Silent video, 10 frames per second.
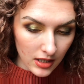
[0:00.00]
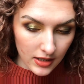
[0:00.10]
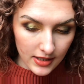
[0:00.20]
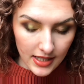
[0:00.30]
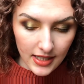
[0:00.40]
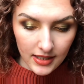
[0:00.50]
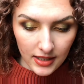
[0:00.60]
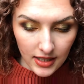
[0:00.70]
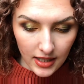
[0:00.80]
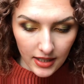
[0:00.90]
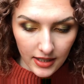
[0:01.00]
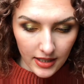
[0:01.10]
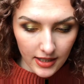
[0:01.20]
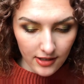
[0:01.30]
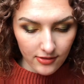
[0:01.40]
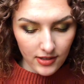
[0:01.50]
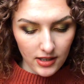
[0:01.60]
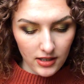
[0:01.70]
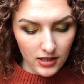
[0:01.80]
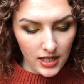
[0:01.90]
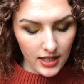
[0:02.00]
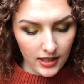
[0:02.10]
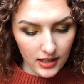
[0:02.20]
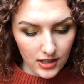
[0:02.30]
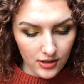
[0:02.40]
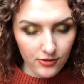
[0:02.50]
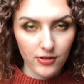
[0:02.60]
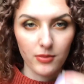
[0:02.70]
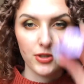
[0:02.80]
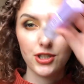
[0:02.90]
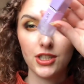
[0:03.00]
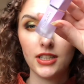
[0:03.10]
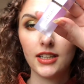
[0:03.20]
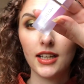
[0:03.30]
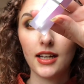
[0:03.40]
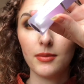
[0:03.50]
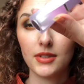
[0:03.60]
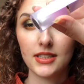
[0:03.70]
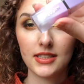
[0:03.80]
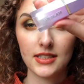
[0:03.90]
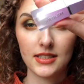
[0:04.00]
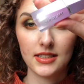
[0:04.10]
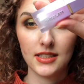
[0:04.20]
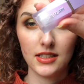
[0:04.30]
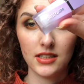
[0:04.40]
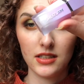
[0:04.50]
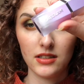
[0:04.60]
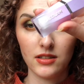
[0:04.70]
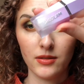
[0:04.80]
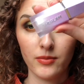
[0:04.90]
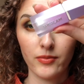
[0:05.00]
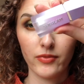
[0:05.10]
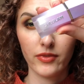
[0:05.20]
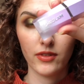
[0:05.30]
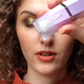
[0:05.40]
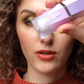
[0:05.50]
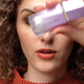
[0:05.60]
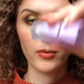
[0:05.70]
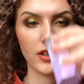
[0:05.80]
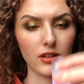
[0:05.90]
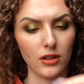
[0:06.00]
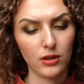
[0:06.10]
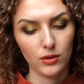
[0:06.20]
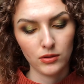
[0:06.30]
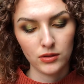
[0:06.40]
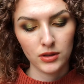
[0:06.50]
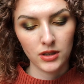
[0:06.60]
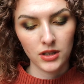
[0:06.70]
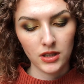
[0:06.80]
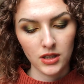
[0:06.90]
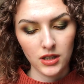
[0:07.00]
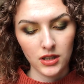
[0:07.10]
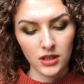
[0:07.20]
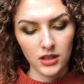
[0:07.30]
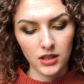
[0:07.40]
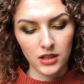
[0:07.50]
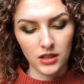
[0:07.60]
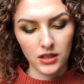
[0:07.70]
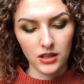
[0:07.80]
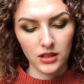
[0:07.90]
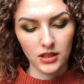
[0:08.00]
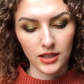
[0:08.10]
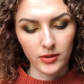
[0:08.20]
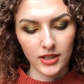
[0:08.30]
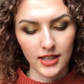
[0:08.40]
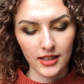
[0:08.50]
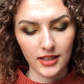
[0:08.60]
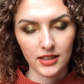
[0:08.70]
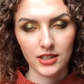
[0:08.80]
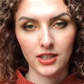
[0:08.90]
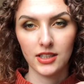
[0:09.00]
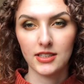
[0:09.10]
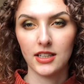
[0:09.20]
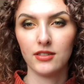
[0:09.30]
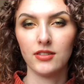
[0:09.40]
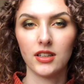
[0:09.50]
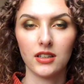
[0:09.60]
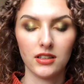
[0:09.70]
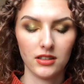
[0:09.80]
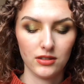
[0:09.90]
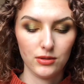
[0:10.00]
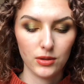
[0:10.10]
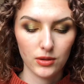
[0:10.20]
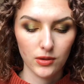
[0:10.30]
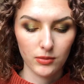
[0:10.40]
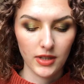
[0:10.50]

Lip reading: Then I have a highlighter from She Glam. This is the Chroma Glow liquid highlighter. It's kind of like a duochrome